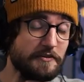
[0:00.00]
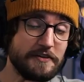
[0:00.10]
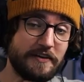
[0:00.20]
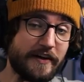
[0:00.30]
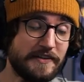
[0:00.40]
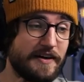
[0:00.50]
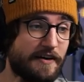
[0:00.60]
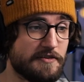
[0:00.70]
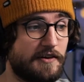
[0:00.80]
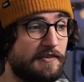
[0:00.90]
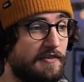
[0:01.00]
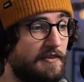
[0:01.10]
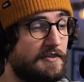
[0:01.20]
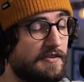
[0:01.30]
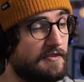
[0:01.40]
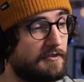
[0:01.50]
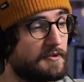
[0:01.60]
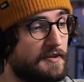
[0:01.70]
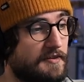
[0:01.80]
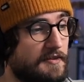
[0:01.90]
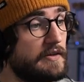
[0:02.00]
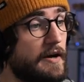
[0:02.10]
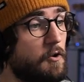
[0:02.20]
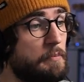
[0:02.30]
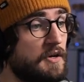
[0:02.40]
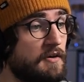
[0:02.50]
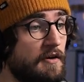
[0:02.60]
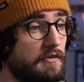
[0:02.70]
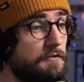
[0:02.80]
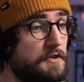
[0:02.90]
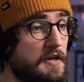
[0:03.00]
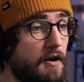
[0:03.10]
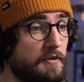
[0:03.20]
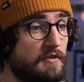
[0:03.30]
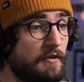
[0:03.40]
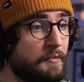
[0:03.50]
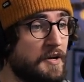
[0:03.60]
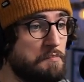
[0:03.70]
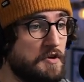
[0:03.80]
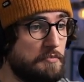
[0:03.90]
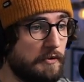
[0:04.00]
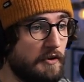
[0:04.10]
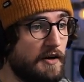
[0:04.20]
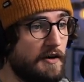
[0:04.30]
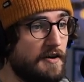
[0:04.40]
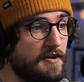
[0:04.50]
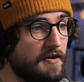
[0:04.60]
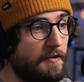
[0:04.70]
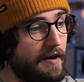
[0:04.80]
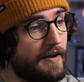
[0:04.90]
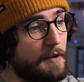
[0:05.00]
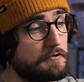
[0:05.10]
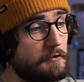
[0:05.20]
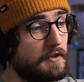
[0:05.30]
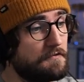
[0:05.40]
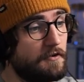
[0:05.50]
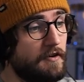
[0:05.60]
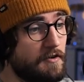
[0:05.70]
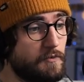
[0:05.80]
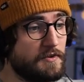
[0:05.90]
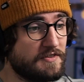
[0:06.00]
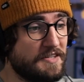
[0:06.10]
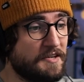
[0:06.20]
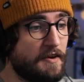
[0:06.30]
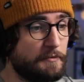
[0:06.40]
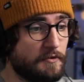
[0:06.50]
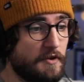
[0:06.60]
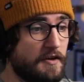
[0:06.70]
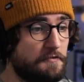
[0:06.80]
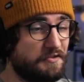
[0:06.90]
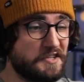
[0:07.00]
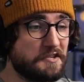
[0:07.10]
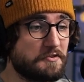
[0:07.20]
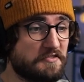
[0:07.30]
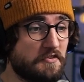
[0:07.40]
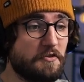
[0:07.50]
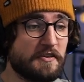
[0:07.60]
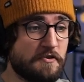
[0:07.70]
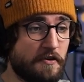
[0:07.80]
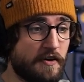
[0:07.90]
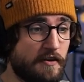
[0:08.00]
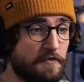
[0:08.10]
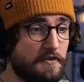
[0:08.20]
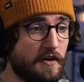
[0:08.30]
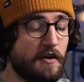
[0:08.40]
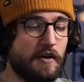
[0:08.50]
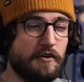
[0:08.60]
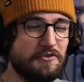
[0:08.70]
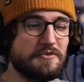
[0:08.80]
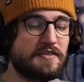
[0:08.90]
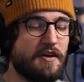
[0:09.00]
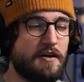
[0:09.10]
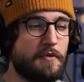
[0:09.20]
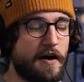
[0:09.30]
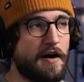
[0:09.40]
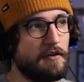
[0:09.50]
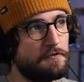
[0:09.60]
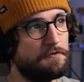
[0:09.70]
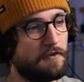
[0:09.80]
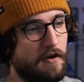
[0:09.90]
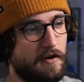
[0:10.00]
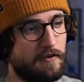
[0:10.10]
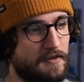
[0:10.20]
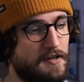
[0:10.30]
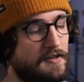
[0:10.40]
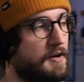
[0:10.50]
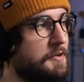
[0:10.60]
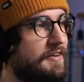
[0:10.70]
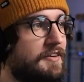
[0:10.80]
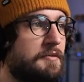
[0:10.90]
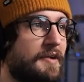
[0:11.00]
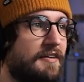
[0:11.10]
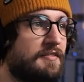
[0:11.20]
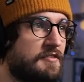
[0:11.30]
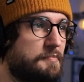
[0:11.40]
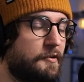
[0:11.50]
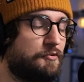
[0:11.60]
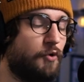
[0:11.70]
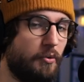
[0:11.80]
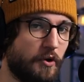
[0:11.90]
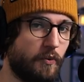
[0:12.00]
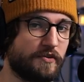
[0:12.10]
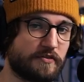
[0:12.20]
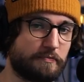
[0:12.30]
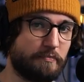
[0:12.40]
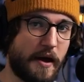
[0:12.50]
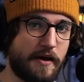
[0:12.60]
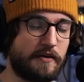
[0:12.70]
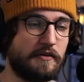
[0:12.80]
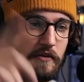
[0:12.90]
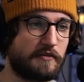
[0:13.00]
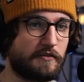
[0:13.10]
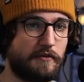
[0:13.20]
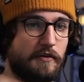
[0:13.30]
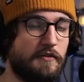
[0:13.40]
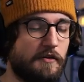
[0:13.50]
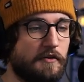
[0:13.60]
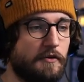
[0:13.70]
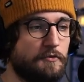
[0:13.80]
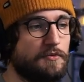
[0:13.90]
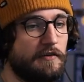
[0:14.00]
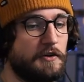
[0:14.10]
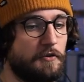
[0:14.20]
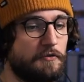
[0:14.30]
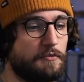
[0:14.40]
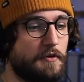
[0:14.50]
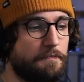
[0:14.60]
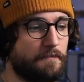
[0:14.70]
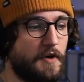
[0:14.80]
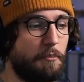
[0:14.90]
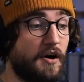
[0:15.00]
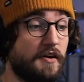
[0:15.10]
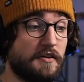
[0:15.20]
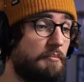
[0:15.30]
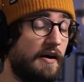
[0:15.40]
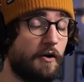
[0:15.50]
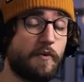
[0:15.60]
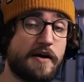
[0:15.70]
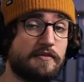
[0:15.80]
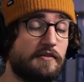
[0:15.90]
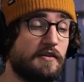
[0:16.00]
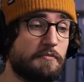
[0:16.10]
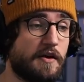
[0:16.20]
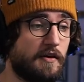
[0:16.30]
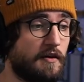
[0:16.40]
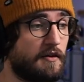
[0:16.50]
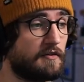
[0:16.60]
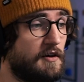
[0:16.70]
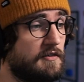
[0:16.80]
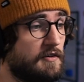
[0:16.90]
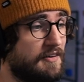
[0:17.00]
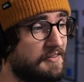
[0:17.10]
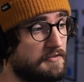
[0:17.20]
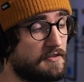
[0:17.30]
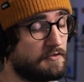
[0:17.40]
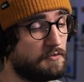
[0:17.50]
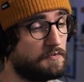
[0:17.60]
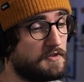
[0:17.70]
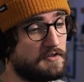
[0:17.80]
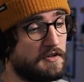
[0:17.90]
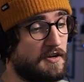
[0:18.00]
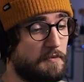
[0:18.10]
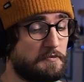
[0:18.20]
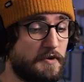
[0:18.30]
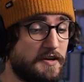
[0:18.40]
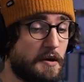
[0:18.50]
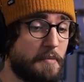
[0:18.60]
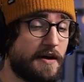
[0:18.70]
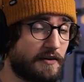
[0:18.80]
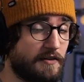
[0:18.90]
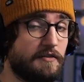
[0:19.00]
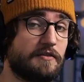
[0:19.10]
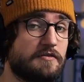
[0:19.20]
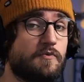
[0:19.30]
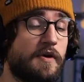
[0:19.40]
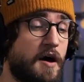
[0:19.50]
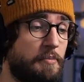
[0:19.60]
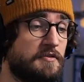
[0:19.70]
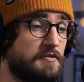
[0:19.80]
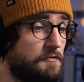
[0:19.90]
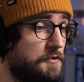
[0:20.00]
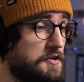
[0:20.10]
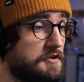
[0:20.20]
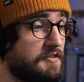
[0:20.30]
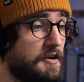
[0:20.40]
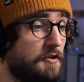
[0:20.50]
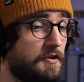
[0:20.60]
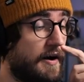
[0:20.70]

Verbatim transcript: Really like that, like son, Jesus Christ. That opening had to freak out so many people, ha ha ha. I absolutely thought it was leading up to a three years earlier kind of thing. Dude, same. I thought, I mean, it didn't make sense because Robot was back in his, uh, you know, little body. But otherwise, it did not make kind of sense. Like, yeah, this is, he comes, he came back, and this is what happens three years later.